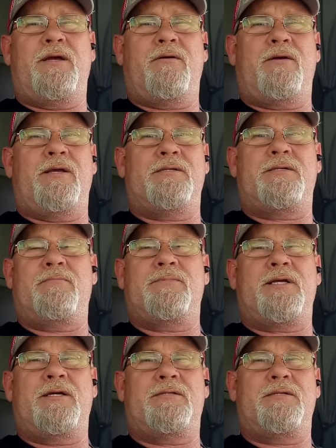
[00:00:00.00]
carry in some
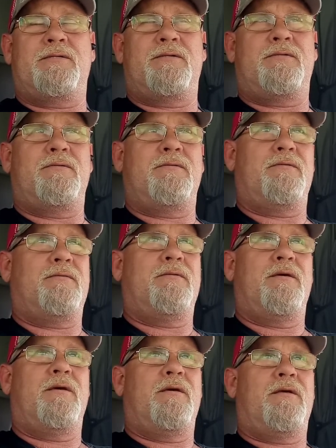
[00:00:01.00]
states is
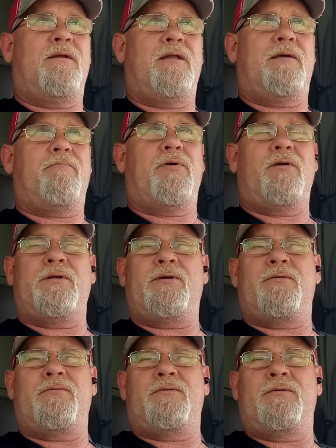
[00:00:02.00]
like pulling
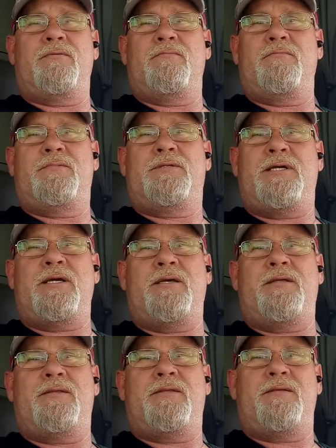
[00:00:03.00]
your own
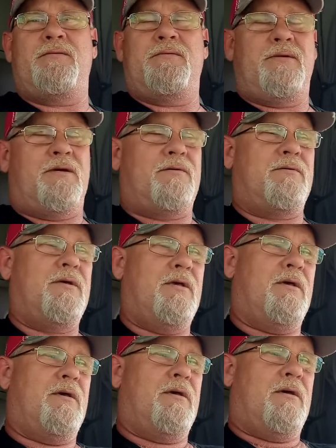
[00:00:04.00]
teeth,
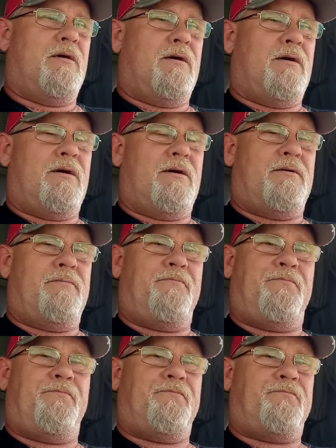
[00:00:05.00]
but
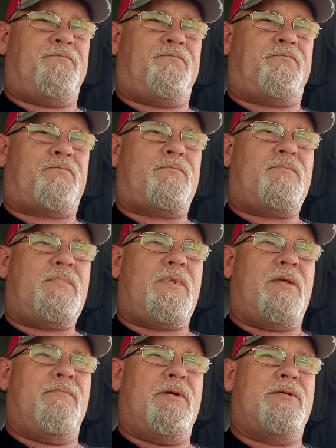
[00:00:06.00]

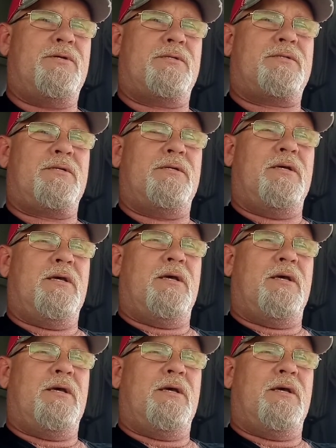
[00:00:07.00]
just